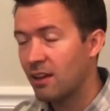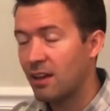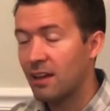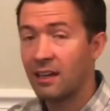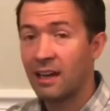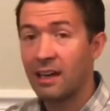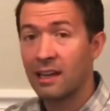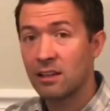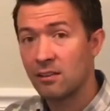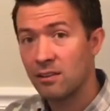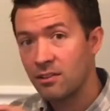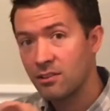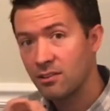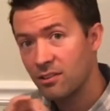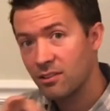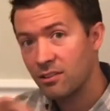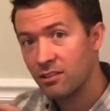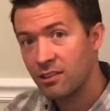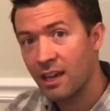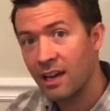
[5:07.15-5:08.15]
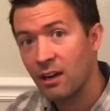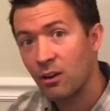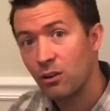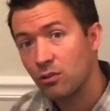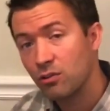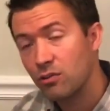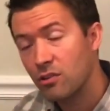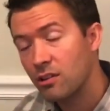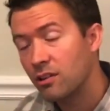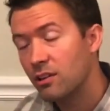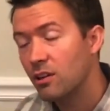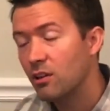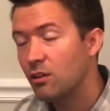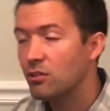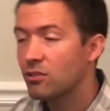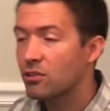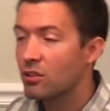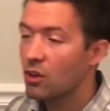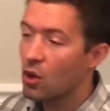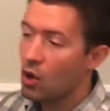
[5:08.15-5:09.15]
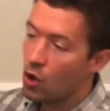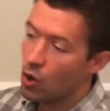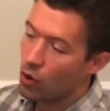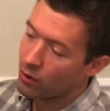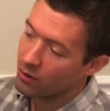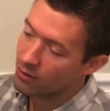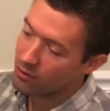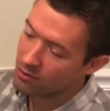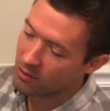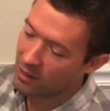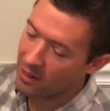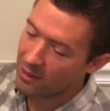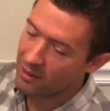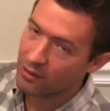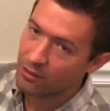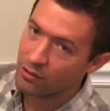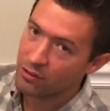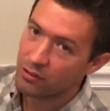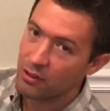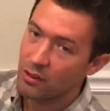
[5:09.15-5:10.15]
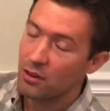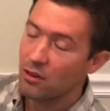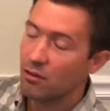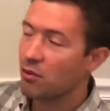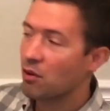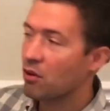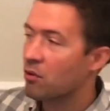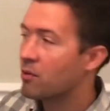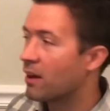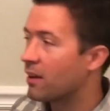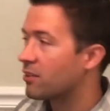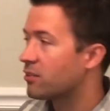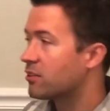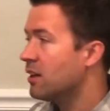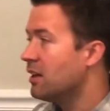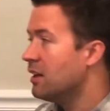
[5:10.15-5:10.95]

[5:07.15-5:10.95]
and either it's sound for a note or silence for a rest.